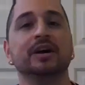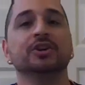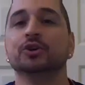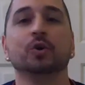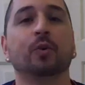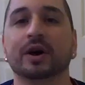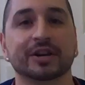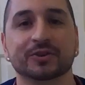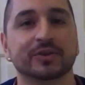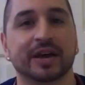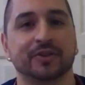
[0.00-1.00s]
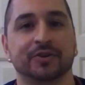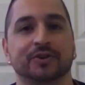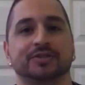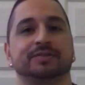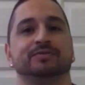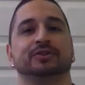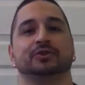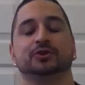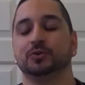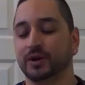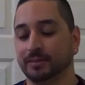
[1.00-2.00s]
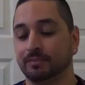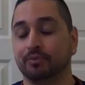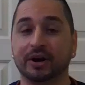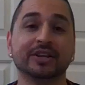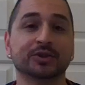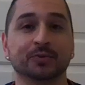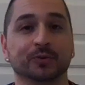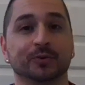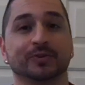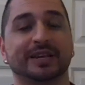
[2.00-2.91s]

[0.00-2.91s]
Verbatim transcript: You don't want to do that in the nursing field. You want to break the rules.